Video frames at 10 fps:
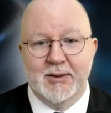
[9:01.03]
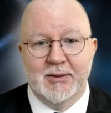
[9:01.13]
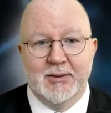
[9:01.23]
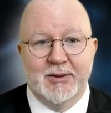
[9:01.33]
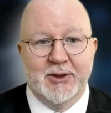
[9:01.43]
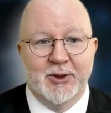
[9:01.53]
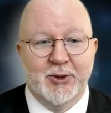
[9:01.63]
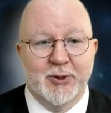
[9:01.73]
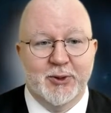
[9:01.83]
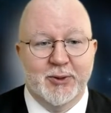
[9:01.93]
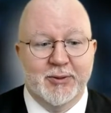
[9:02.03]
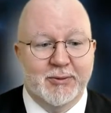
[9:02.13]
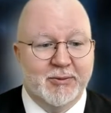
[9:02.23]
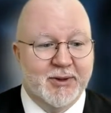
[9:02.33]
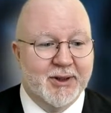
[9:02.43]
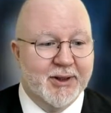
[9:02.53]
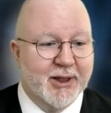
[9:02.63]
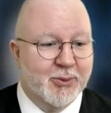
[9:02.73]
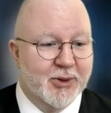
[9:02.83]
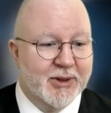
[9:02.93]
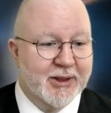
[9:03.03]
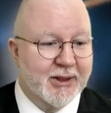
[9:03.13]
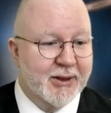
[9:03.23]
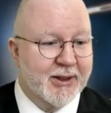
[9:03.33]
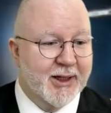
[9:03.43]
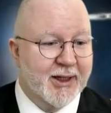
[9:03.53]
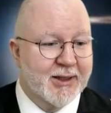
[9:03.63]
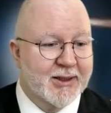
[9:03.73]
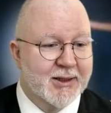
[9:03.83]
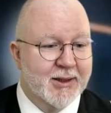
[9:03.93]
So in that particular case,